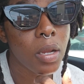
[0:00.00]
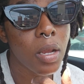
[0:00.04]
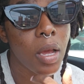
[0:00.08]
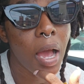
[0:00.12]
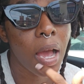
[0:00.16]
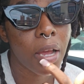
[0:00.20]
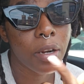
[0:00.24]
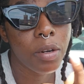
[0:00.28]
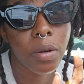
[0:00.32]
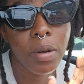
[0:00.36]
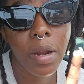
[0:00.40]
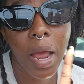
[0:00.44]

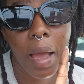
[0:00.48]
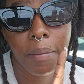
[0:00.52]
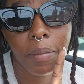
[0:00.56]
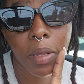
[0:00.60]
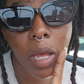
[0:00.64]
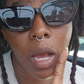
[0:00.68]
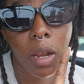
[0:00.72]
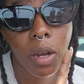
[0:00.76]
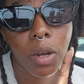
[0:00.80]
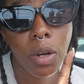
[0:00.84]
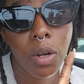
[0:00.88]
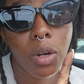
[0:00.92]
I'm
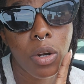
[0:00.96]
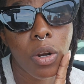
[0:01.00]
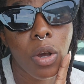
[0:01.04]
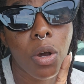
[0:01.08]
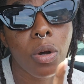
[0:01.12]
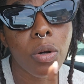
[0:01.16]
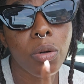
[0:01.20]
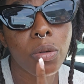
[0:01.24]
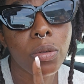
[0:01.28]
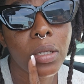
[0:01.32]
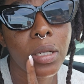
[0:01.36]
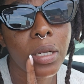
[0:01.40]
not
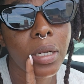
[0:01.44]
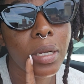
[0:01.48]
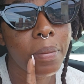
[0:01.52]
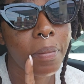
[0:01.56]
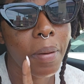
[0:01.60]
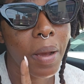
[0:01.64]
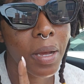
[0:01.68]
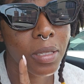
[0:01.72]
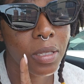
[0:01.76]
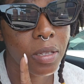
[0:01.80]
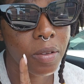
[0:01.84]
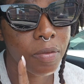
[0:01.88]
loudly
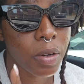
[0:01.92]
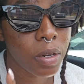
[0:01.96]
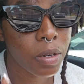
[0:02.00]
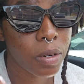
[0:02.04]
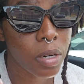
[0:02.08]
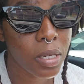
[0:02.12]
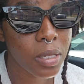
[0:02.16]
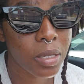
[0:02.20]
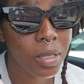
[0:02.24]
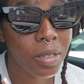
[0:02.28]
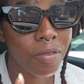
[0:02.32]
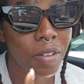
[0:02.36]
passive
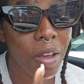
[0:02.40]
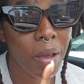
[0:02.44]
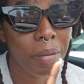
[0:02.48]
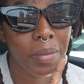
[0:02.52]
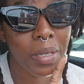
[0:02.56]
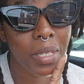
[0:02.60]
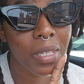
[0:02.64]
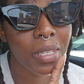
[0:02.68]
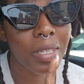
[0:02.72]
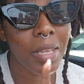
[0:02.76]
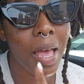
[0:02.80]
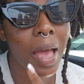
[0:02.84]
aggressive, I'm
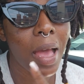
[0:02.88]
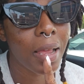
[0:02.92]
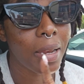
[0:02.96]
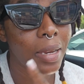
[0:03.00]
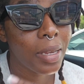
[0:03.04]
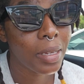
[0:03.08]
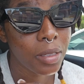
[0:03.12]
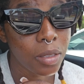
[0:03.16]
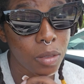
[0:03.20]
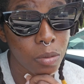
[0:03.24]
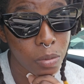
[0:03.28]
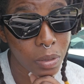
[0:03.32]

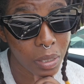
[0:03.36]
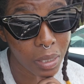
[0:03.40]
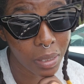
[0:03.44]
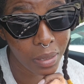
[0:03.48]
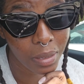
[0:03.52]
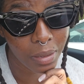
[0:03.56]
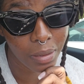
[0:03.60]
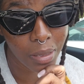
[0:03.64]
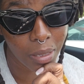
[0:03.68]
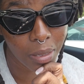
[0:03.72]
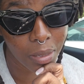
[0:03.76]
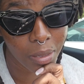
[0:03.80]
silent with
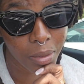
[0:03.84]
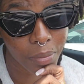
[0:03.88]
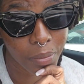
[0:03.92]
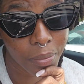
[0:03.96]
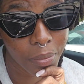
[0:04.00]
it.